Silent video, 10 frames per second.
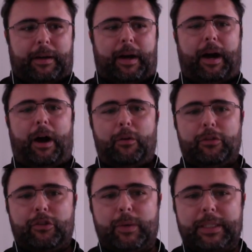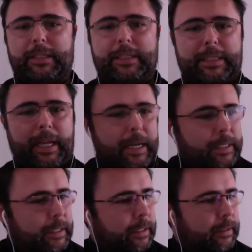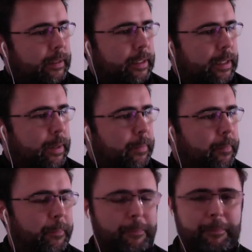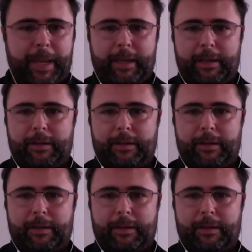how to understand the main